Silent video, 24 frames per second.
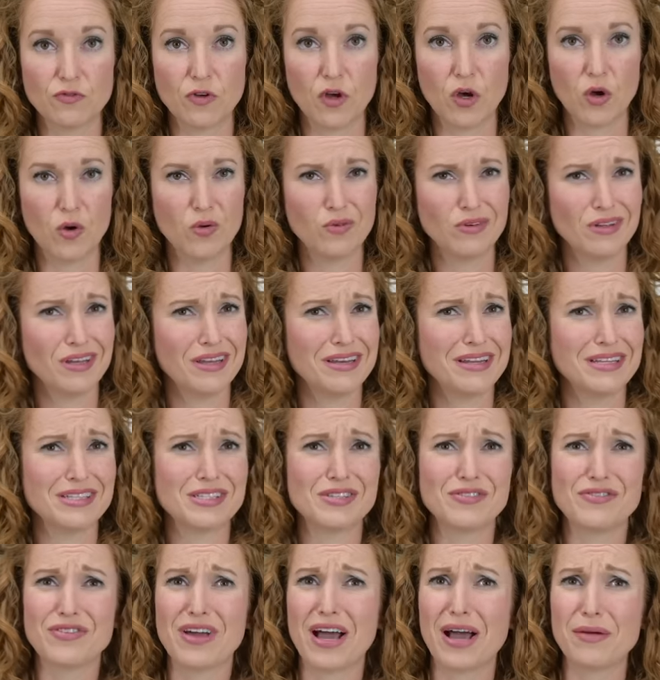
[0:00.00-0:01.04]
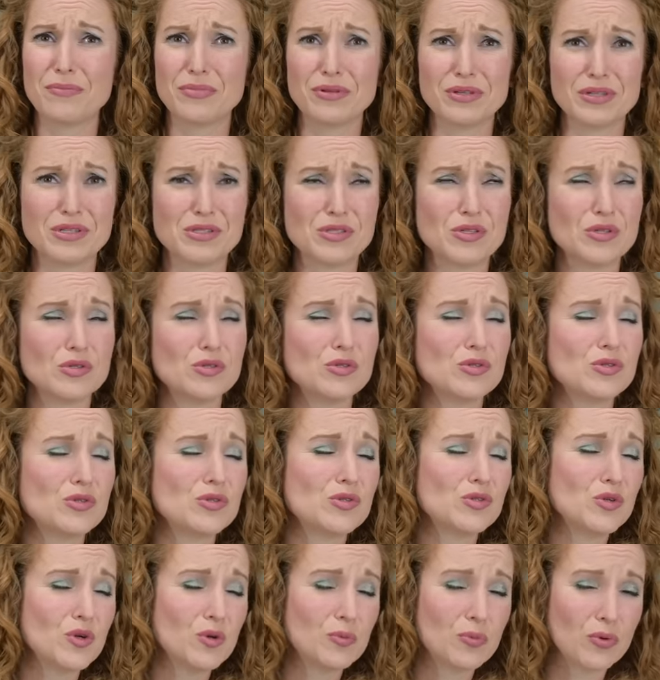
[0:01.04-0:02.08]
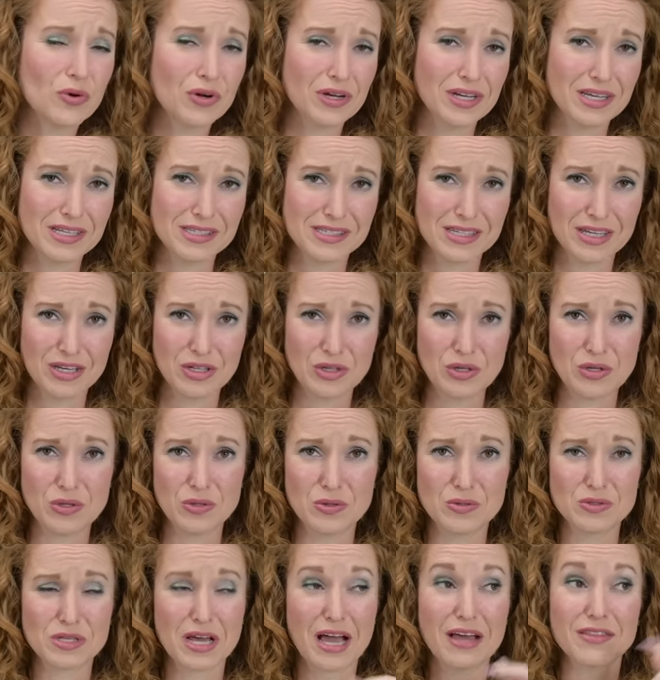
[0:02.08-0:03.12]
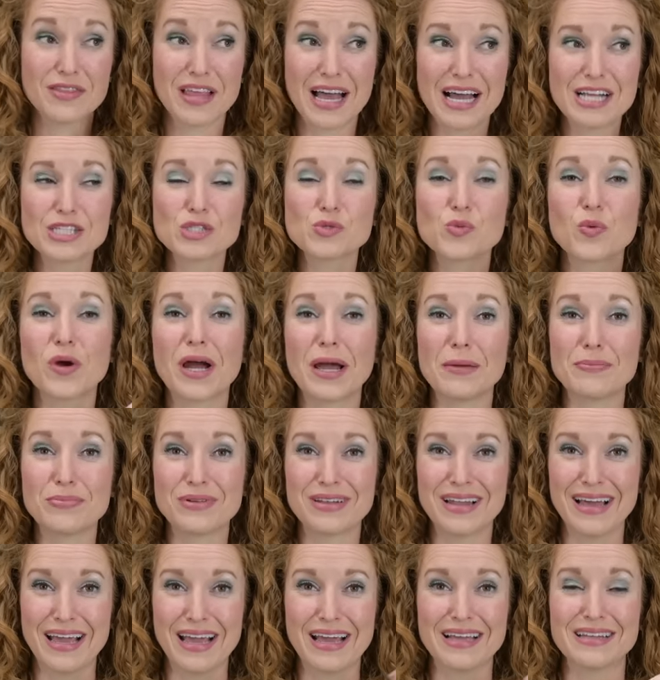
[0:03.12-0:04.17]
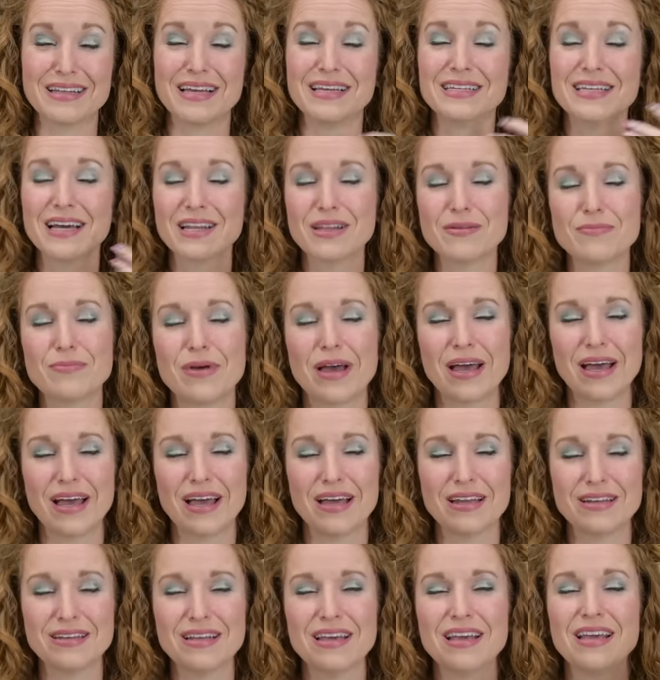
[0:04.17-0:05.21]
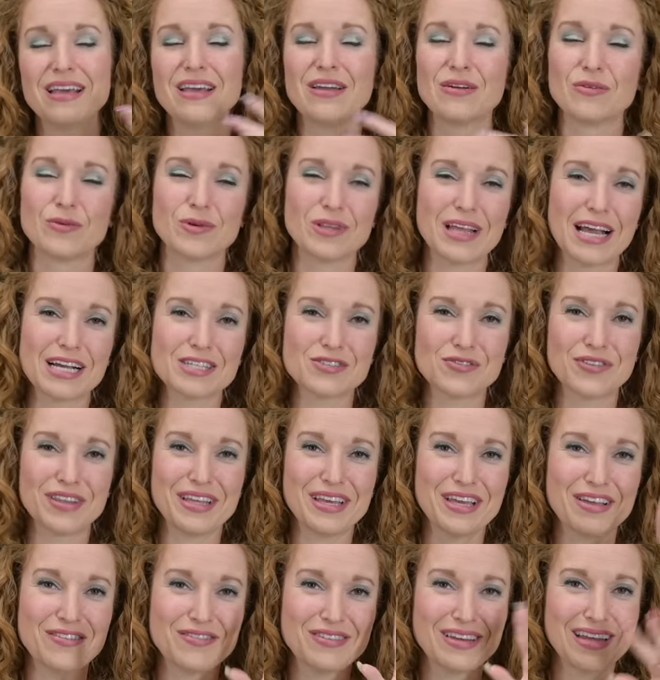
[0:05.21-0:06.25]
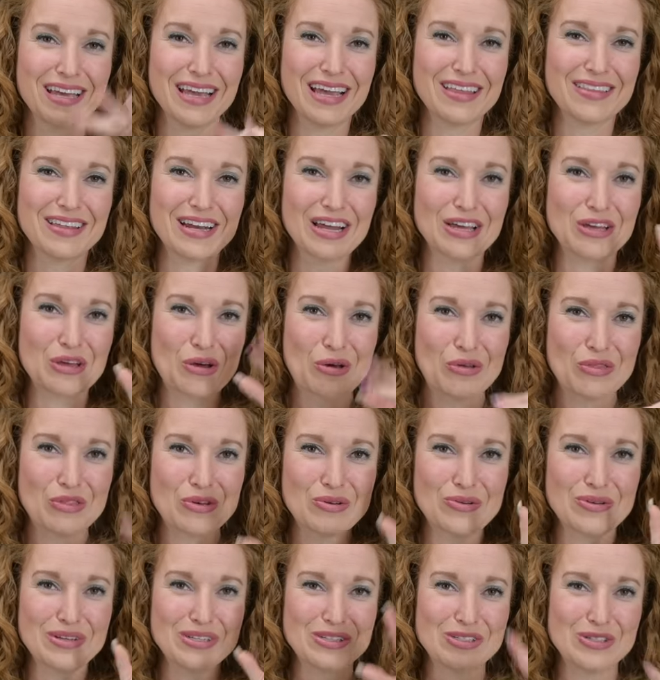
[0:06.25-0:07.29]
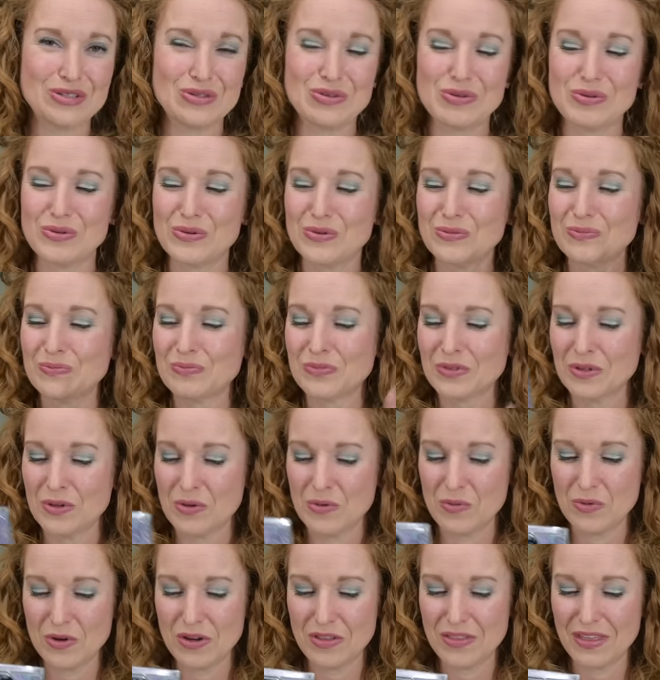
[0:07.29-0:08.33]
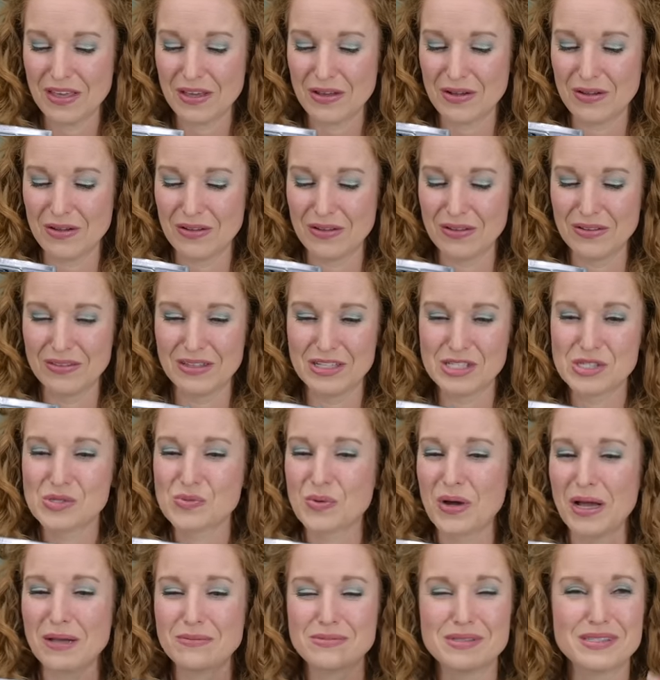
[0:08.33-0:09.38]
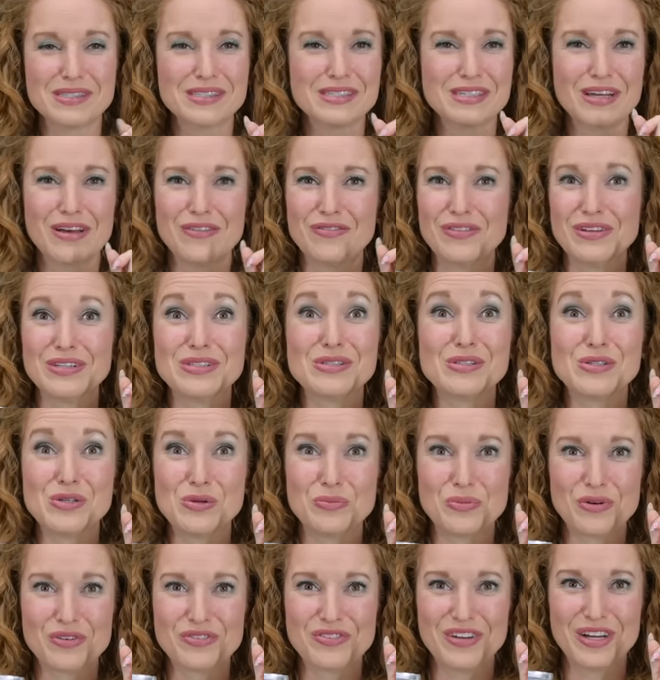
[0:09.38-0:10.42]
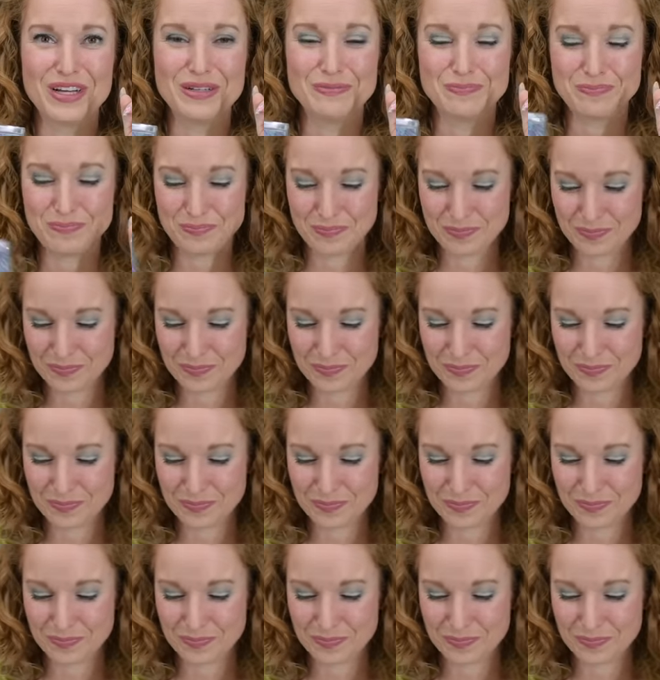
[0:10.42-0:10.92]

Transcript: phone, and it's fabulous, super easy to use. I, that's where I play. I lay down in bed, relax for the evening, and then I go through and do, what are they called, the swipes and stuff. It's super fun.